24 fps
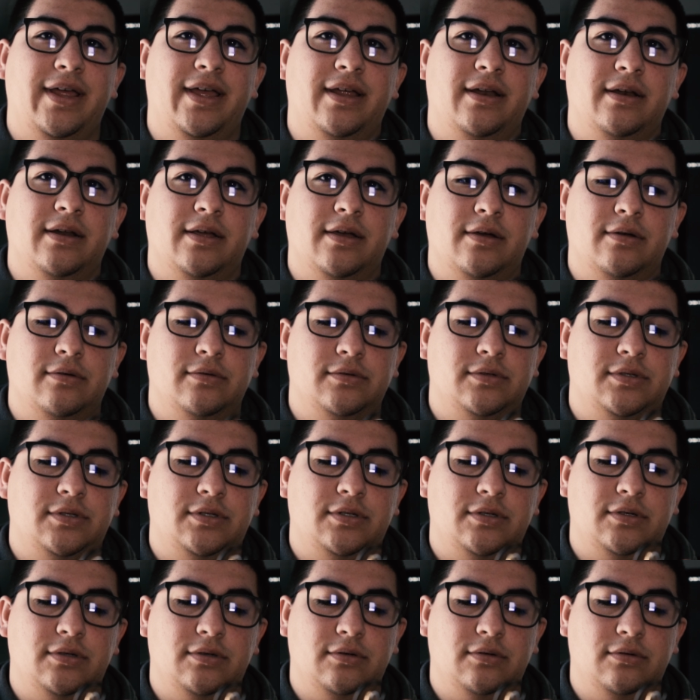end goes
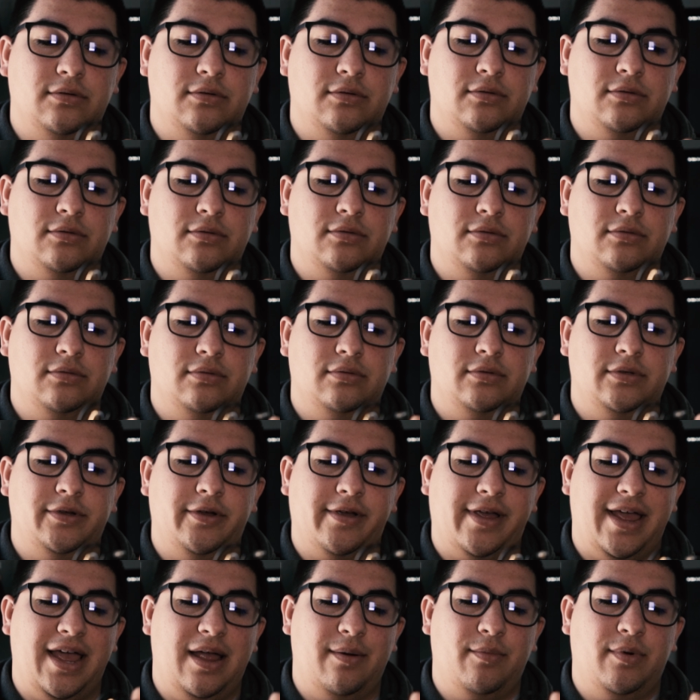to
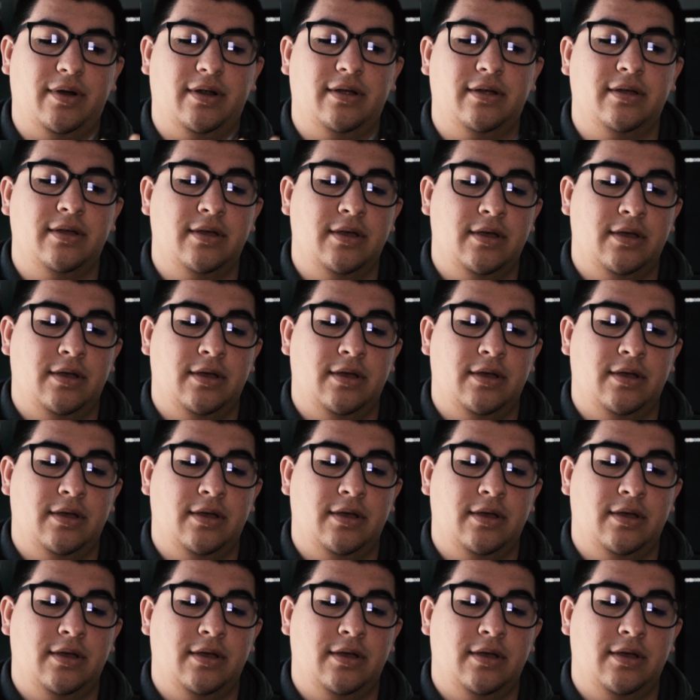your camera,